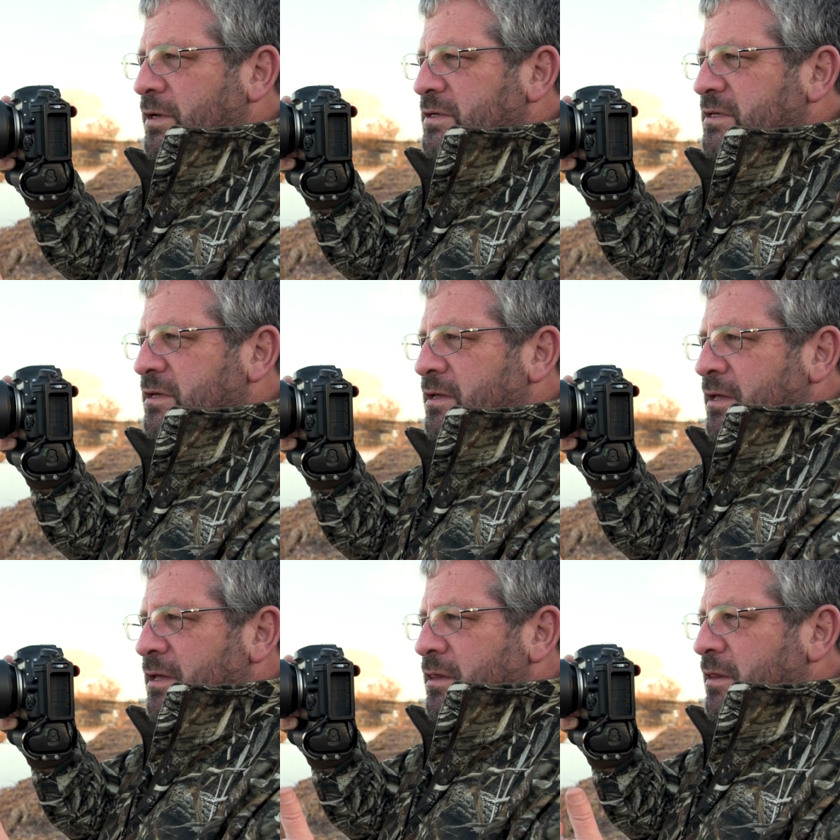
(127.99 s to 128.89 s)
As the,
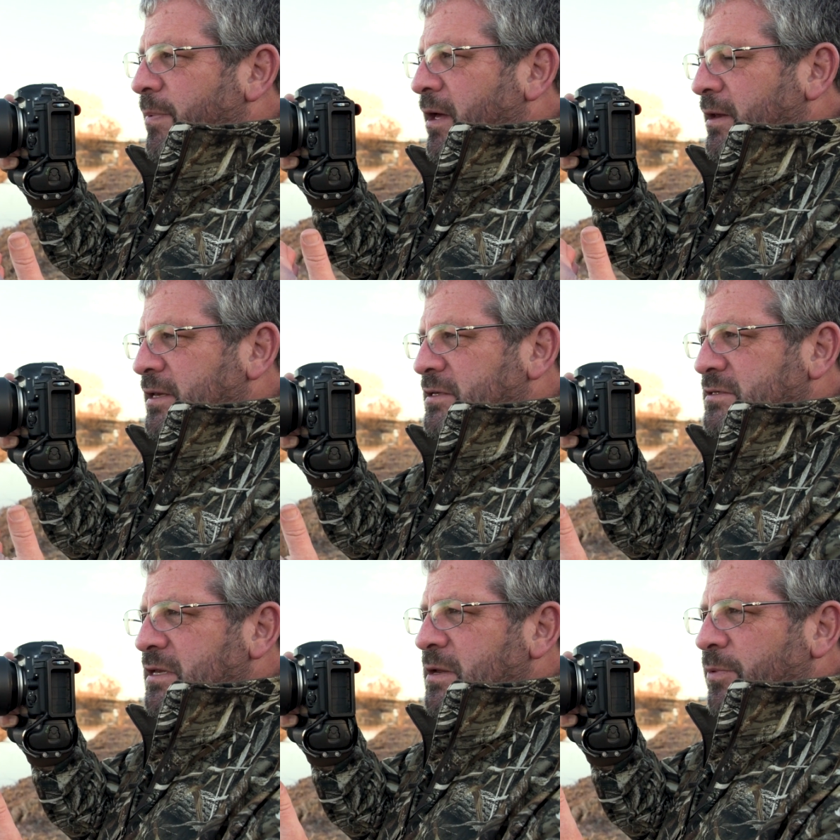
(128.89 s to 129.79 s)
the pond gets
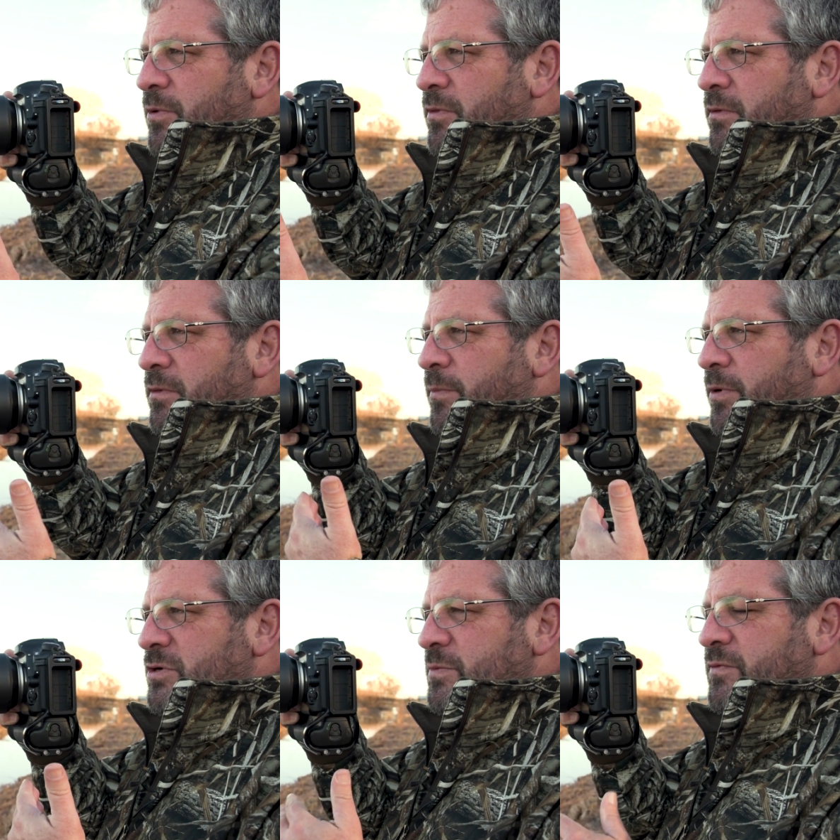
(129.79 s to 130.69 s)
deeper, the, the
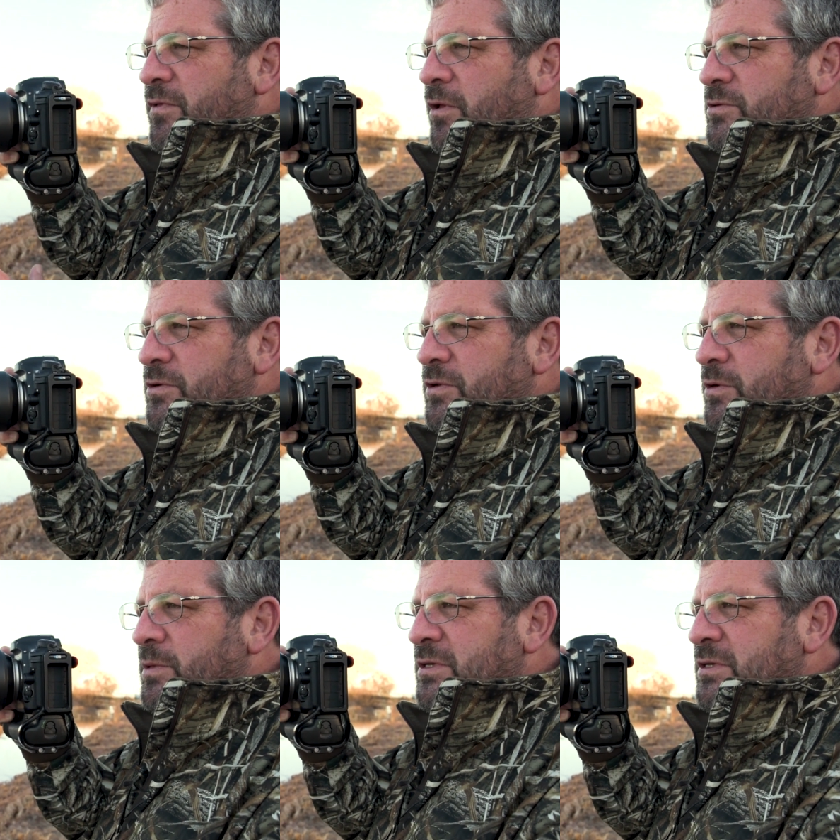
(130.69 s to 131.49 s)
birds move closer to